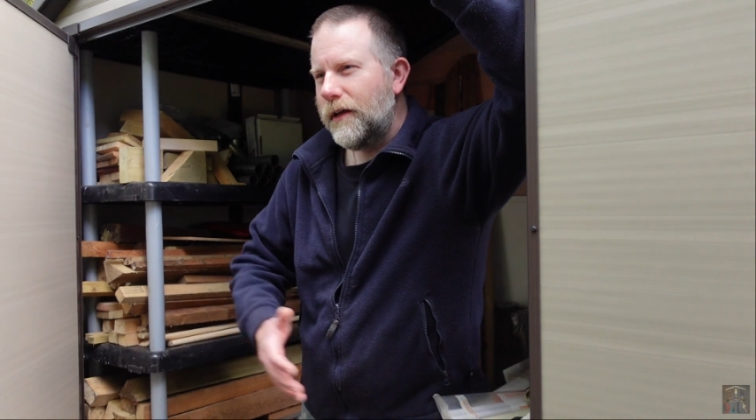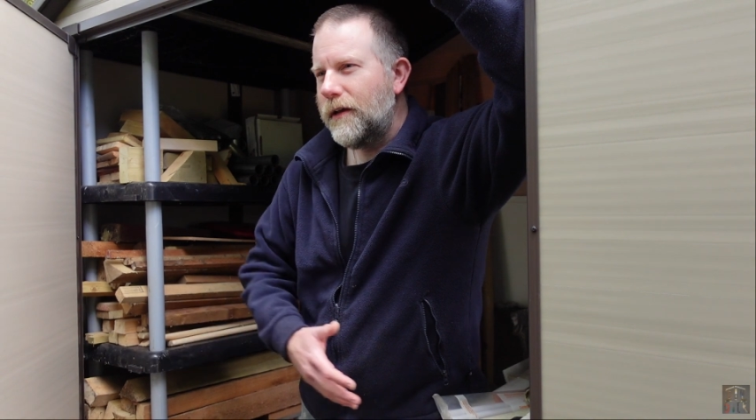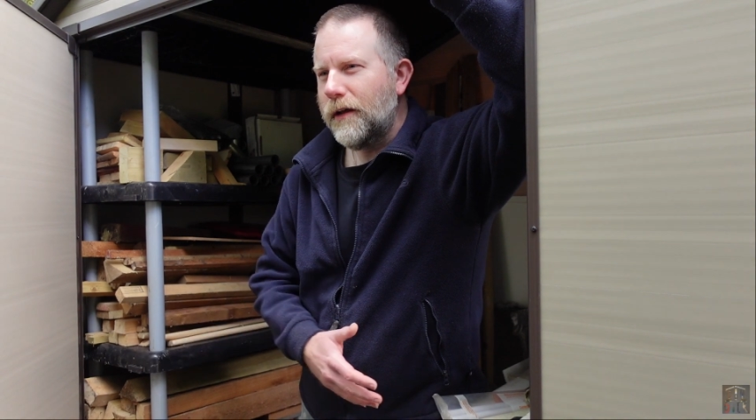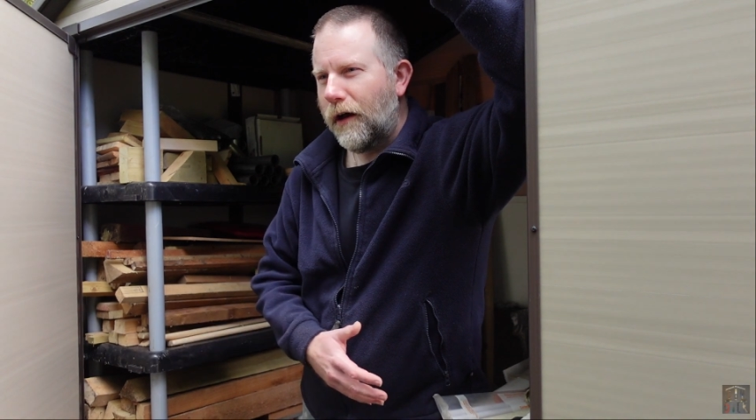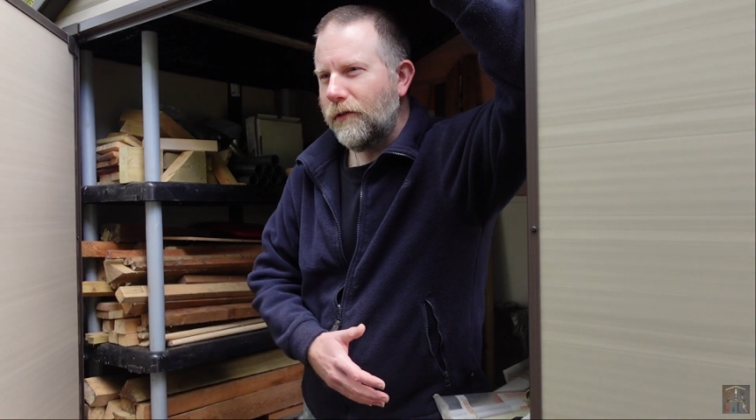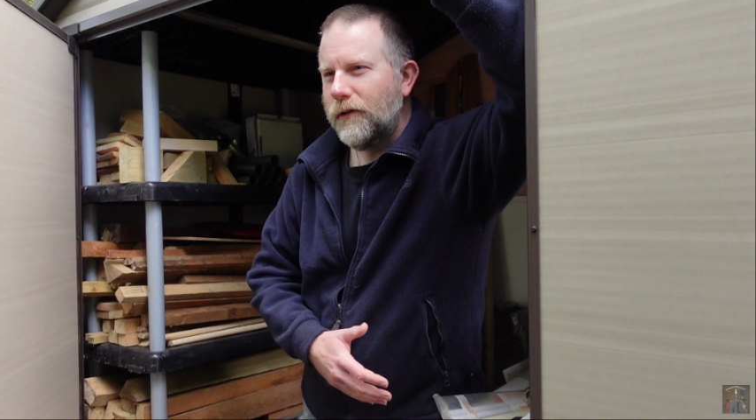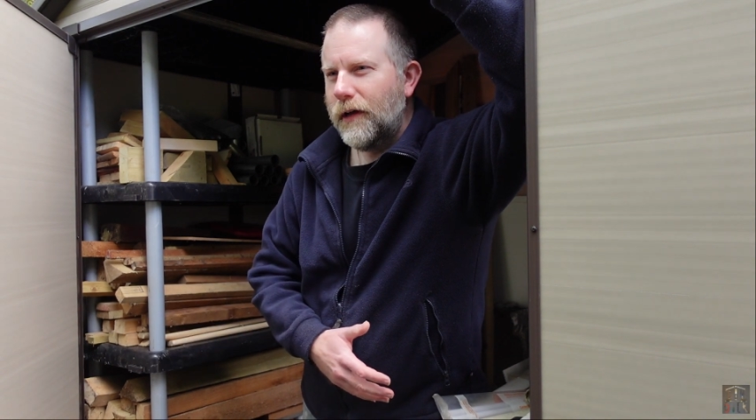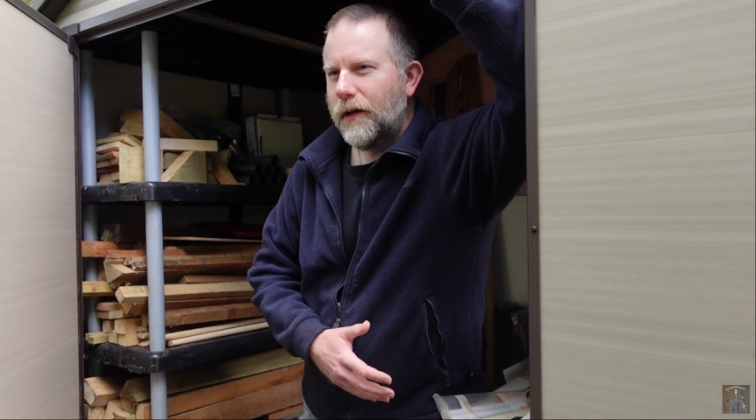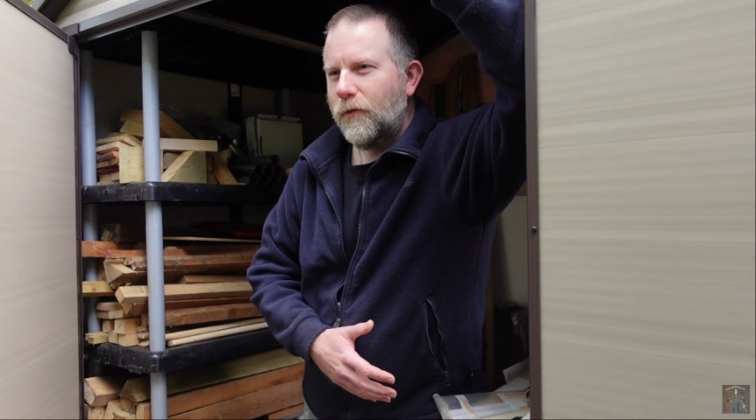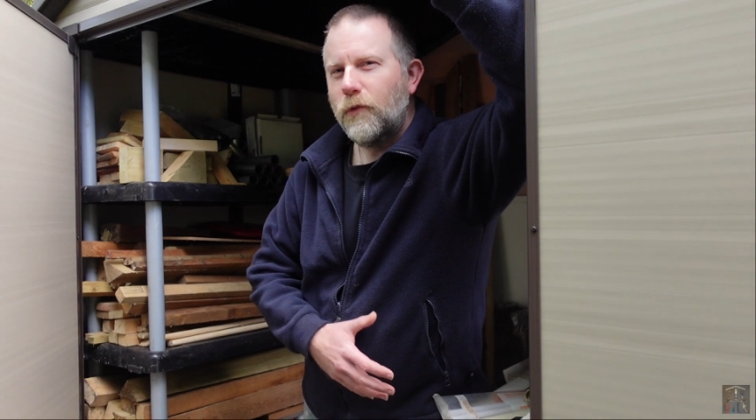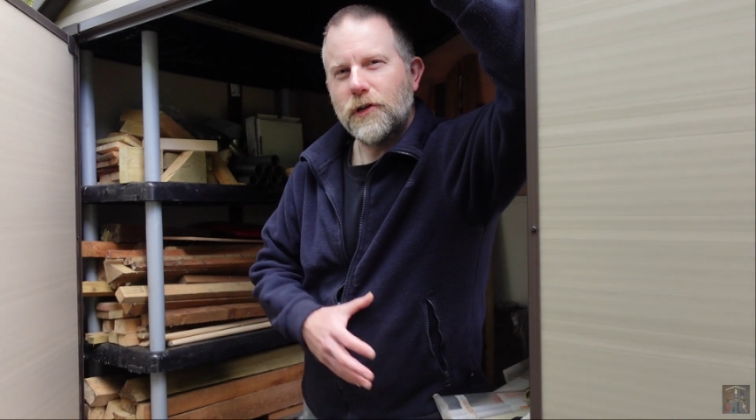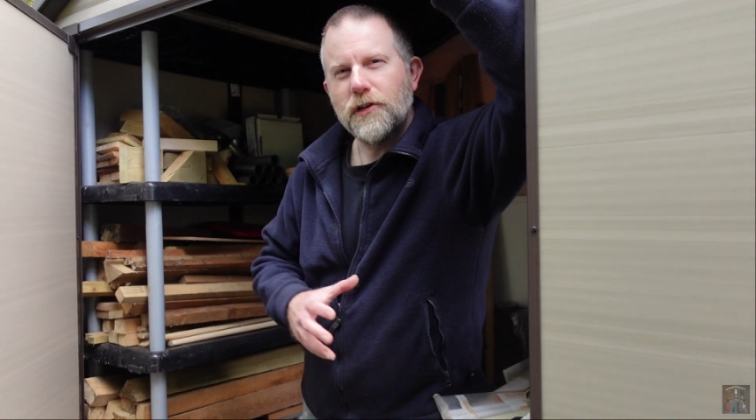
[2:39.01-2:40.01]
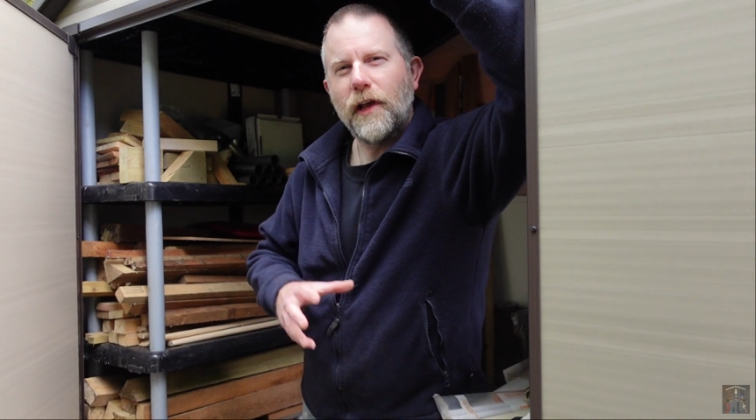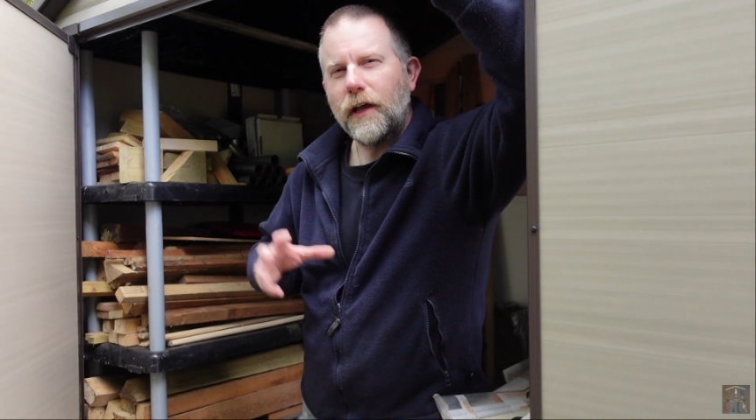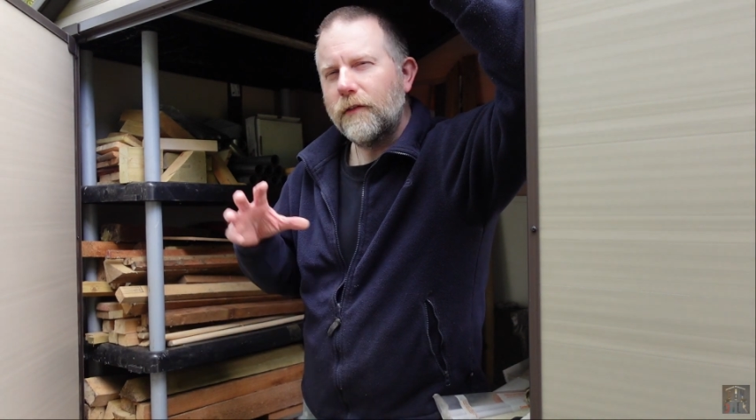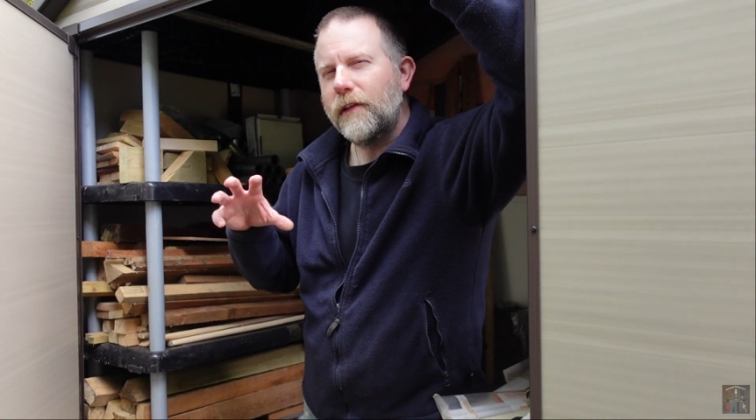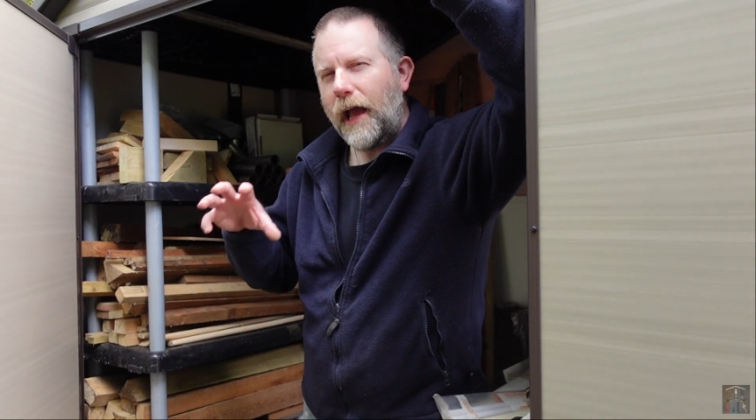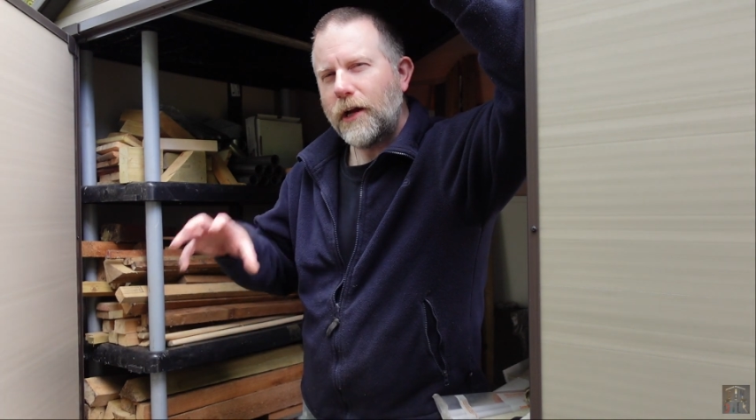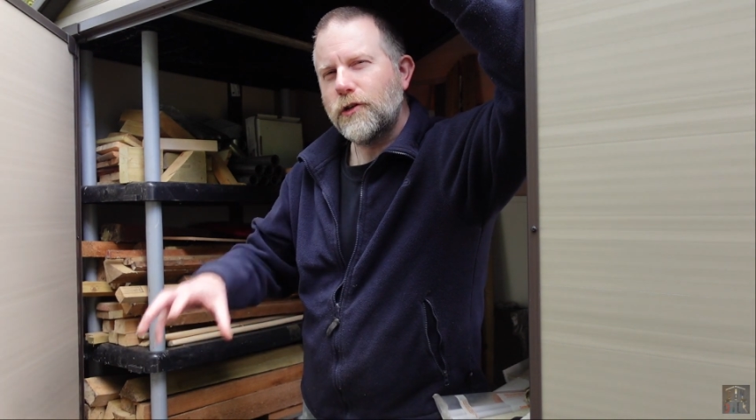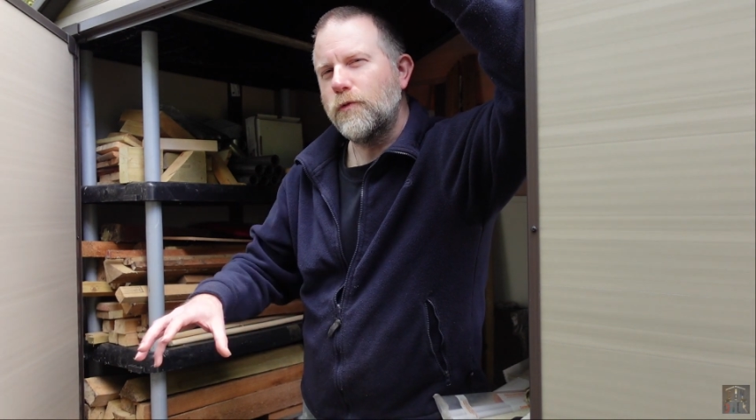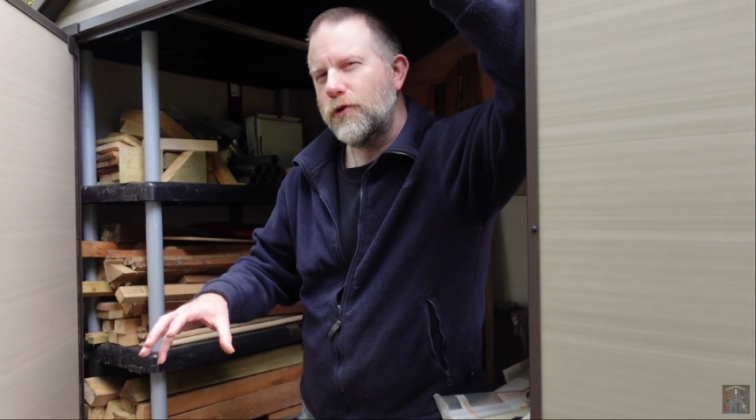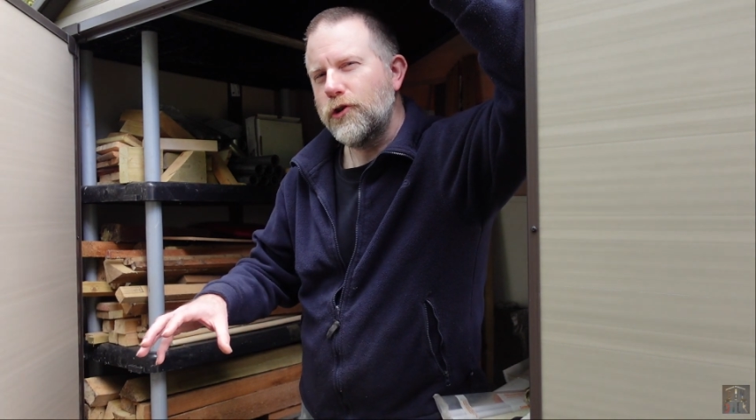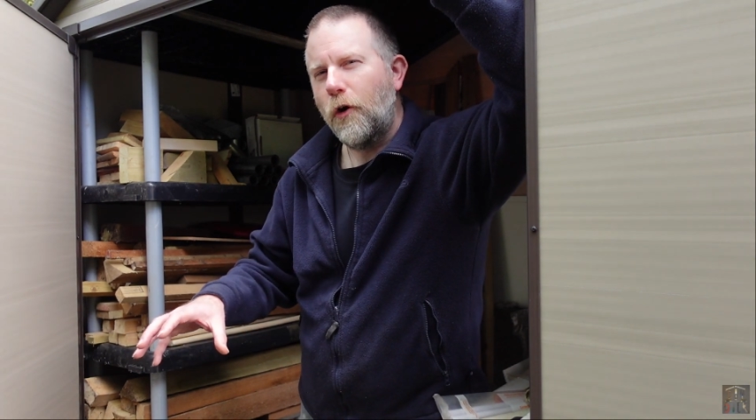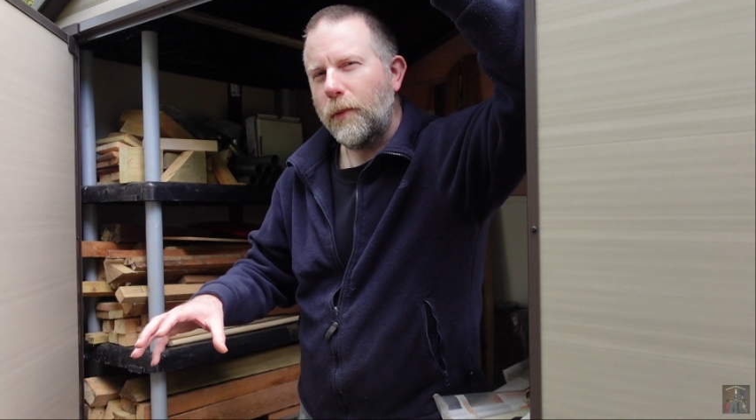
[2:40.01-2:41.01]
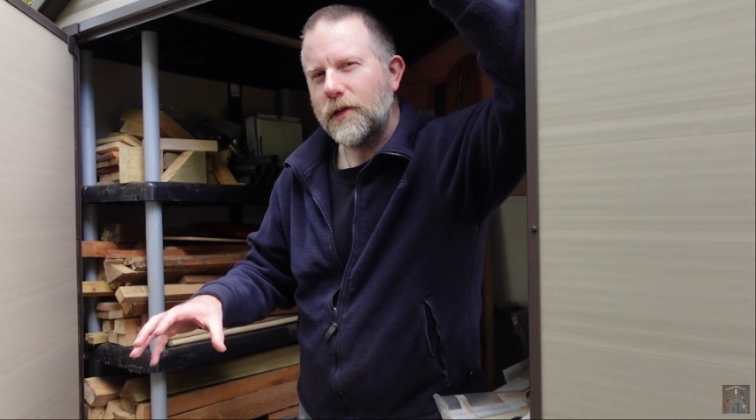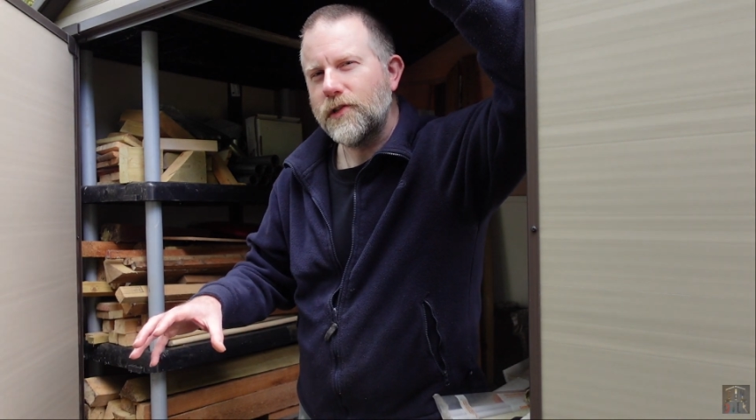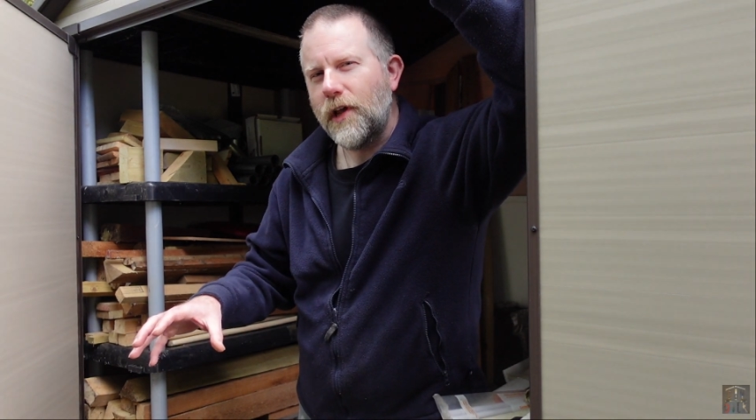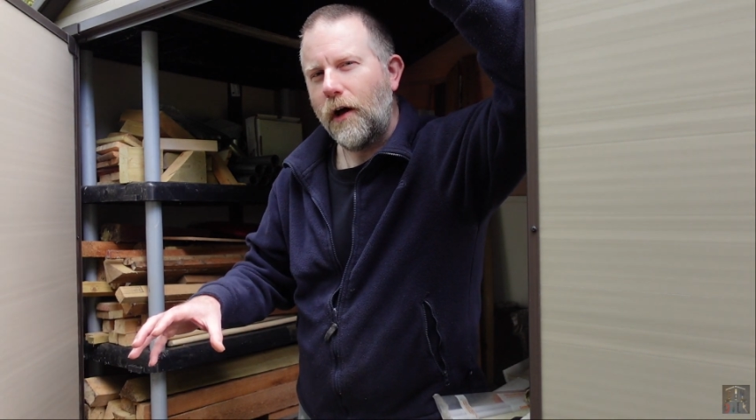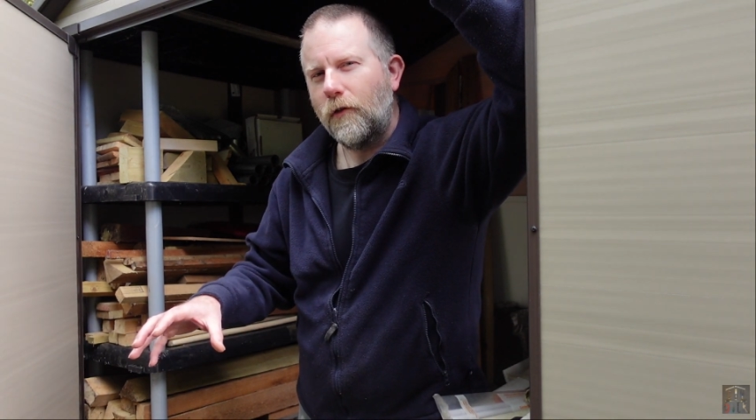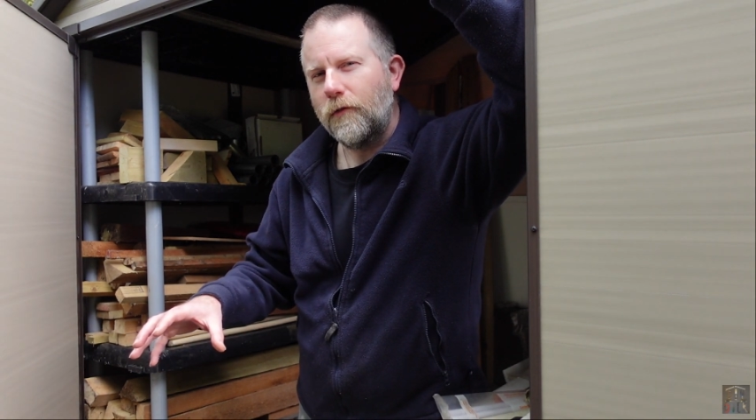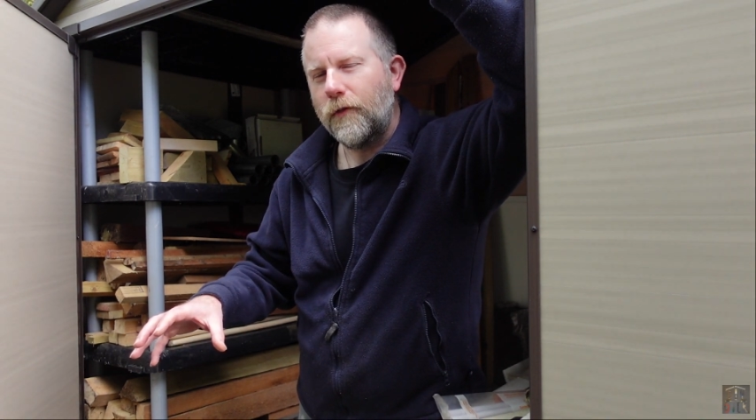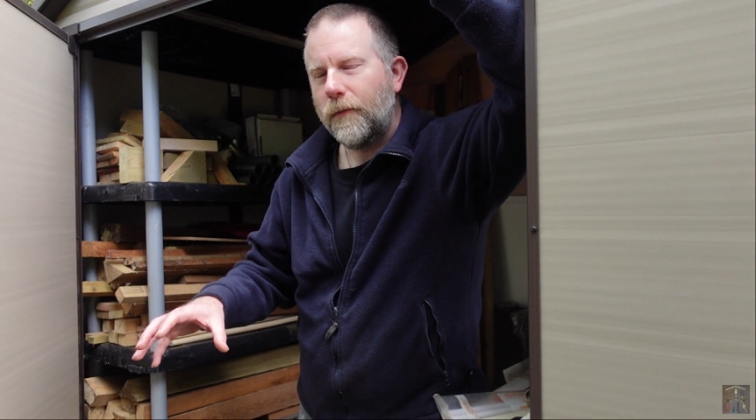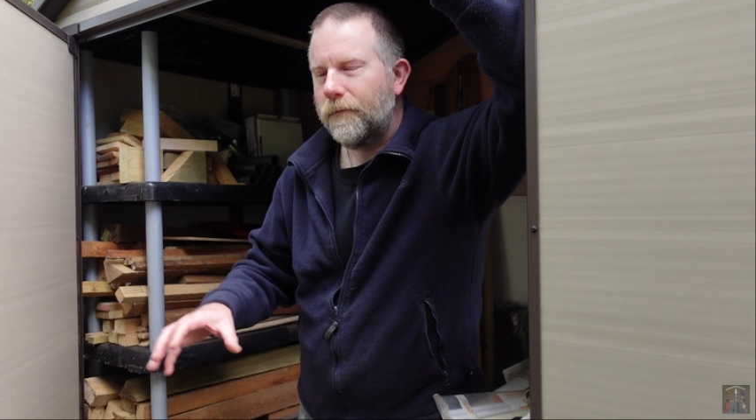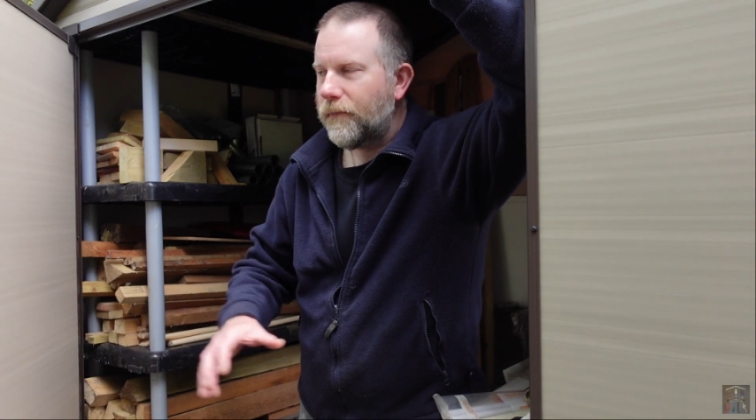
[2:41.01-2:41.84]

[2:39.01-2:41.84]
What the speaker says: we're just thinking of the actual job itself.